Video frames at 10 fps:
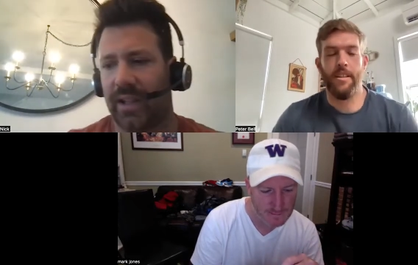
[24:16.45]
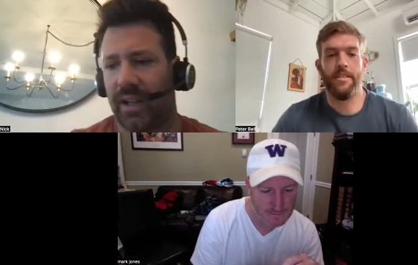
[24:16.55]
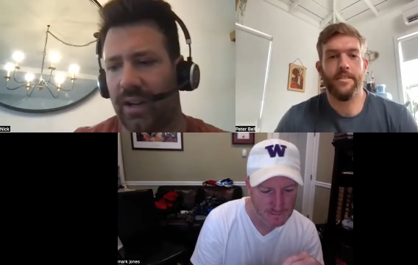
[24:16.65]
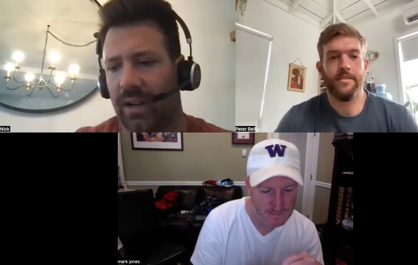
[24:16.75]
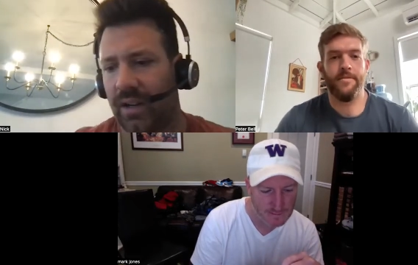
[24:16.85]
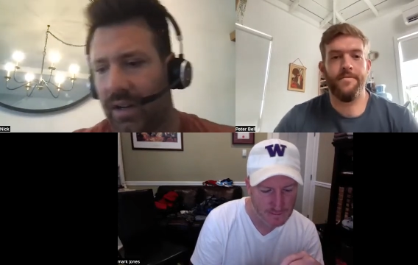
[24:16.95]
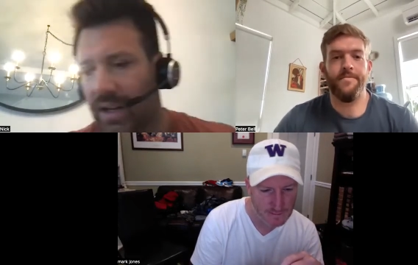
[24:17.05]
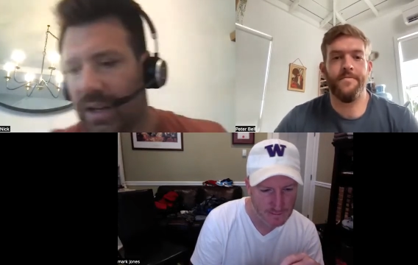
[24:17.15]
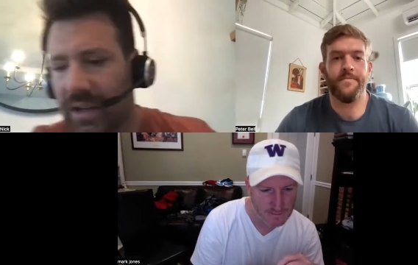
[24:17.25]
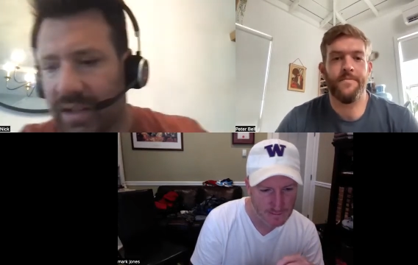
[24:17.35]
Speaker 1: there
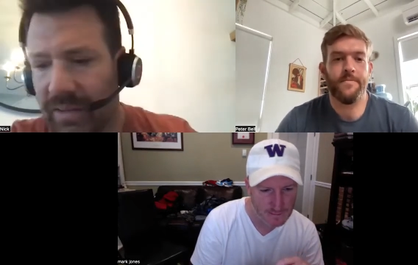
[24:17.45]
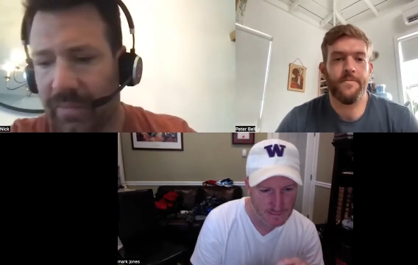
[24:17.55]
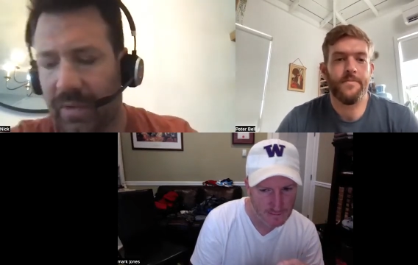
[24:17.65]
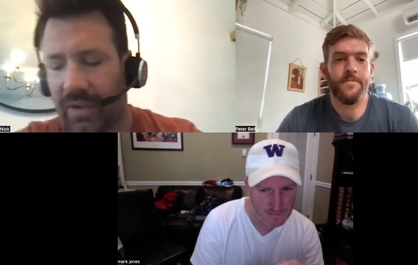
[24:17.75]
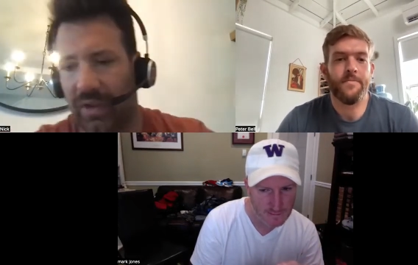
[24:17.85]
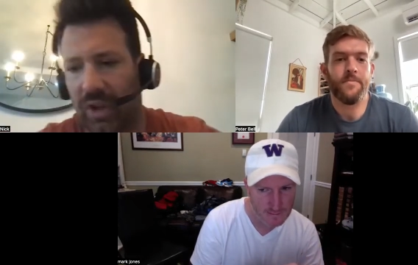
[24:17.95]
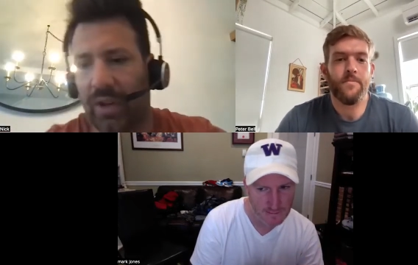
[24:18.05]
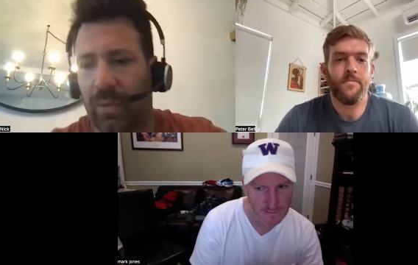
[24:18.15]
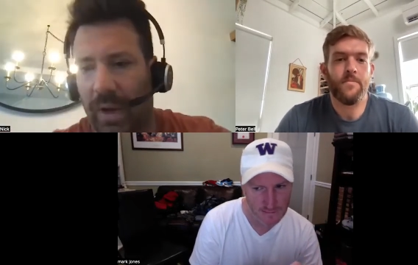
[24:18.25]
something you could